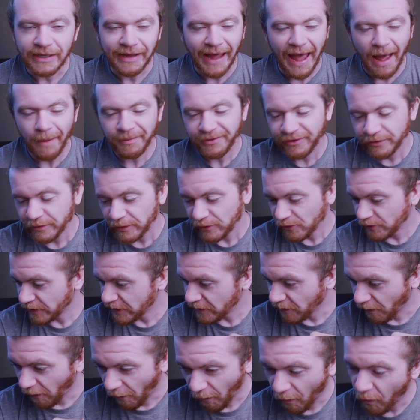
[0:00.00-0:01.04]

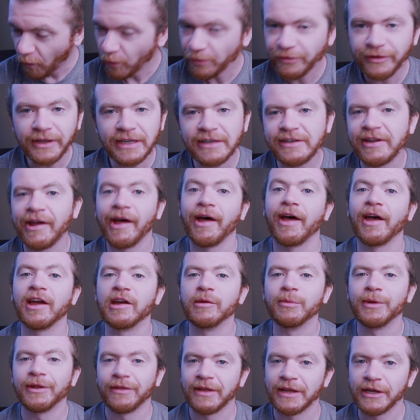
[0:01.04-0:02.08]
absolutely only
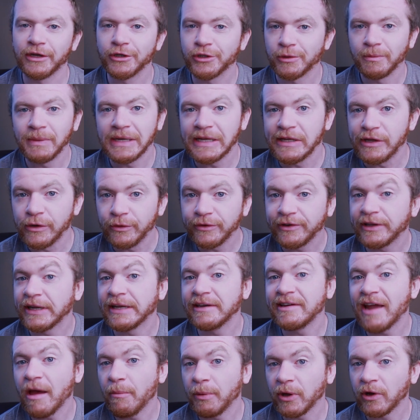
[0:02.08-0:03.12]
time that you should be using
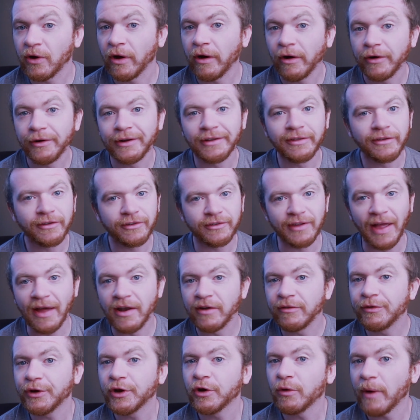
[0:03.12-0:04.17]
a debit card
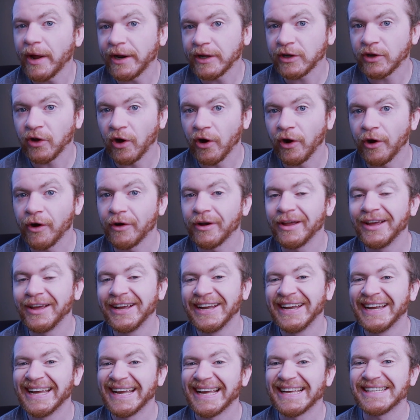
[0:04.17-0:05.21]
instead of a credit card
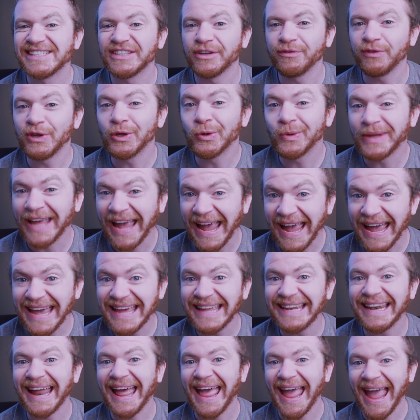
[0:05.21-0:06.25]
is if you
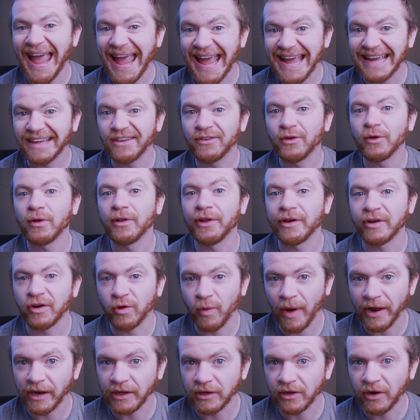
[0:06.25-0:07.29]
can't handle a
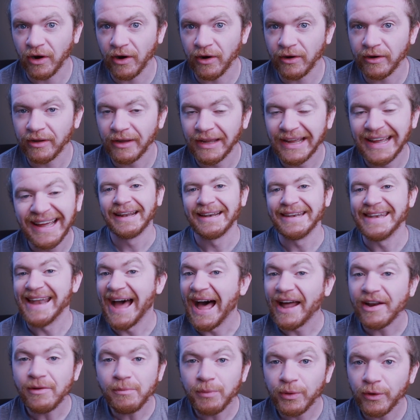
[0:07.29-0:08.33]
credit card.
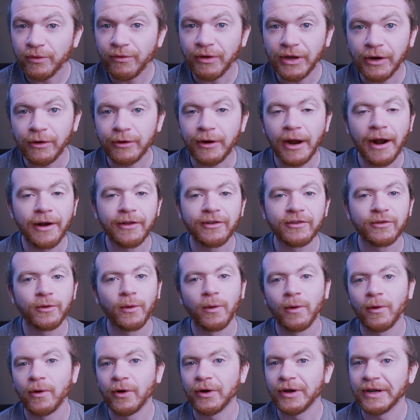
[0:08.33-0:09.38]
Not improving your credit
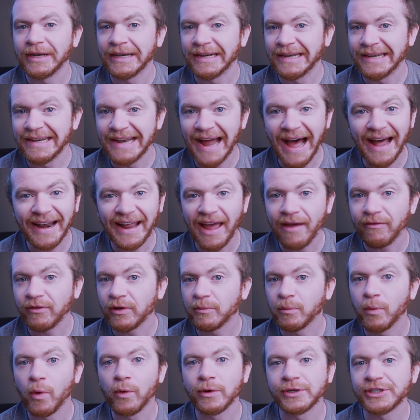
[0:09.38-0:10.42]
score, not
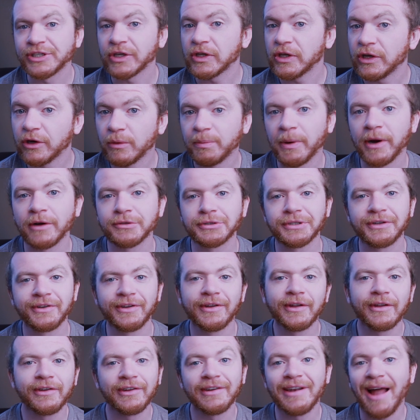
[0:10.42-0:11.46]
having more secure
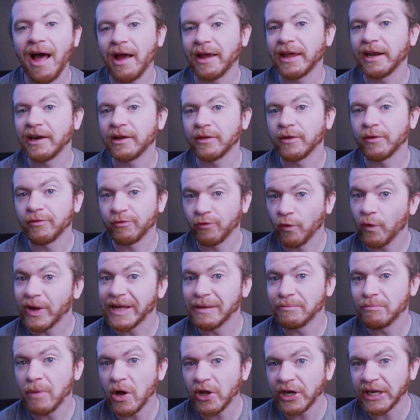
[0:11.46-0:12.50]
purchases, and not getting the
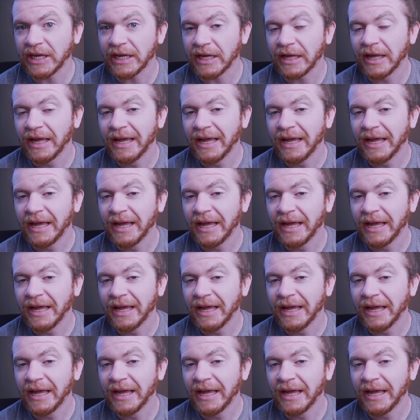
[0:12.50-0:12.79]
free money